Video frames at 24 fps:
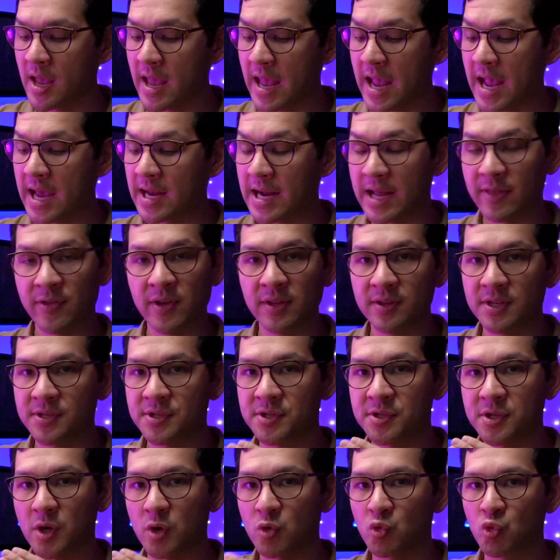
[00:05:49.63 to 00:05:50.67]
And I think
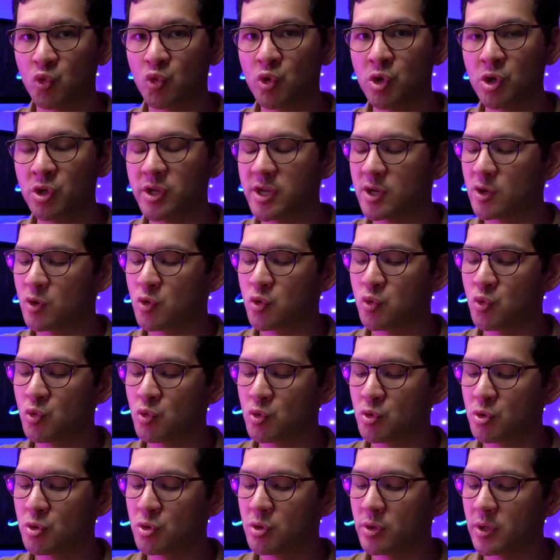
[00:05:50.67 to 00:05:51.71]
this is a really
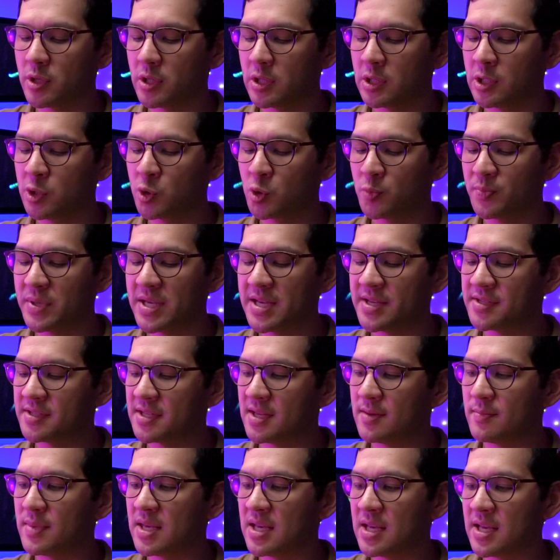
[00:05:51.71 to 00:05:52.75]
cool little
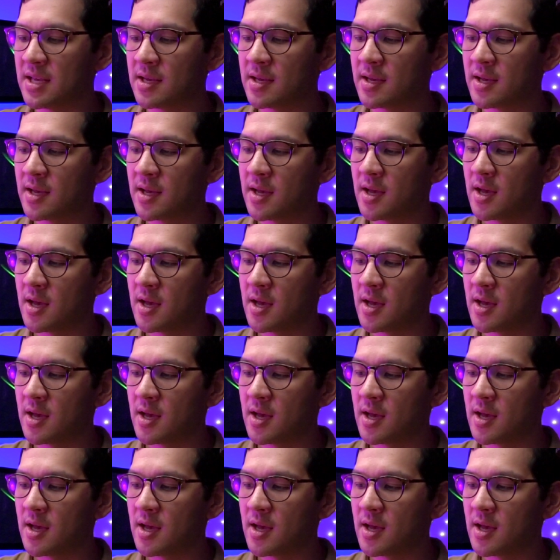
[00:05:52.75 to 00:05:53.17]
PCB.